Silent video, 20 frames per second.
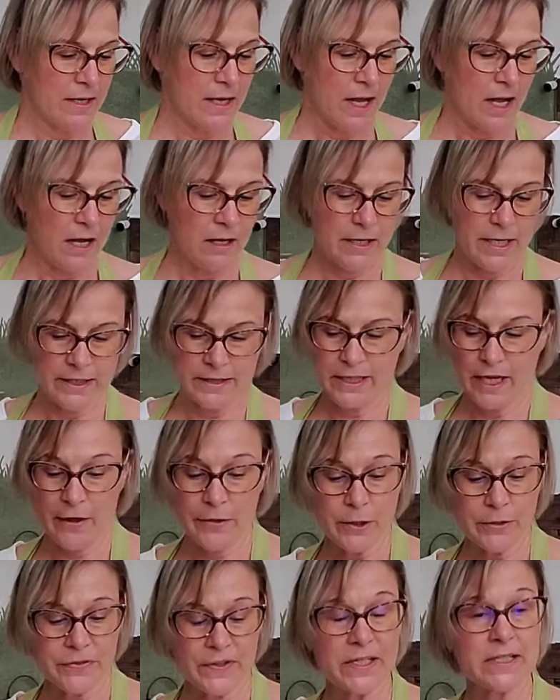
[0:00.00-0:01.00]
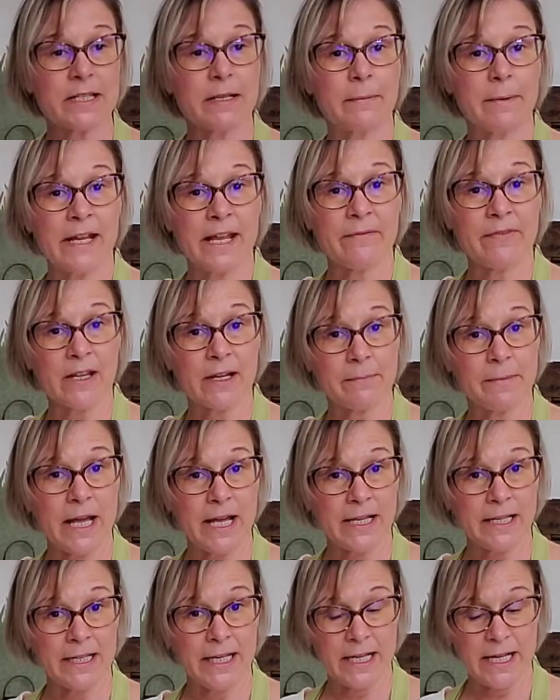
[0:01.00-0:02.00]
All right, the other things I'm going to have that I'm not
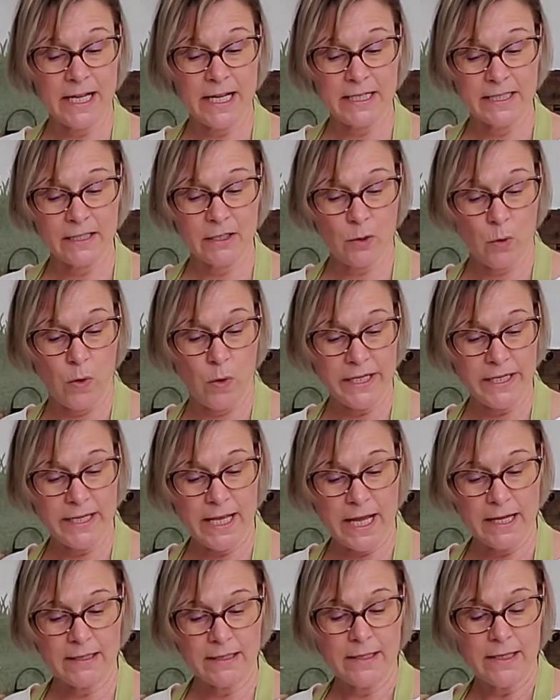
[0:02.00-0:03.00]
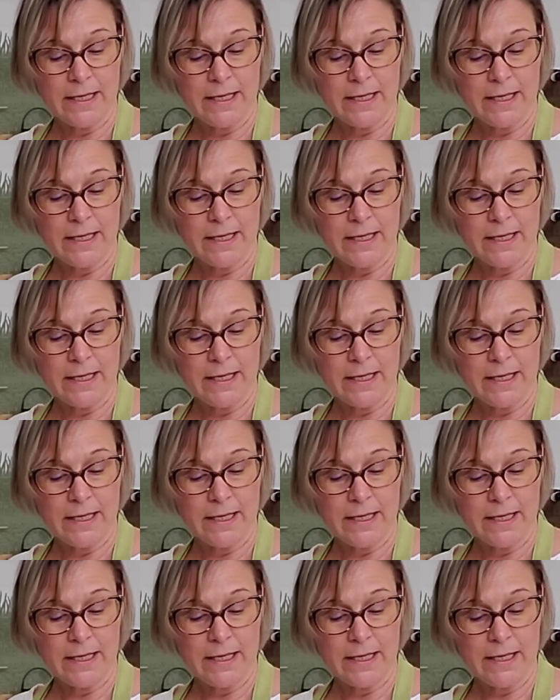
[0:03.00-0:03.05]
going to add quite yet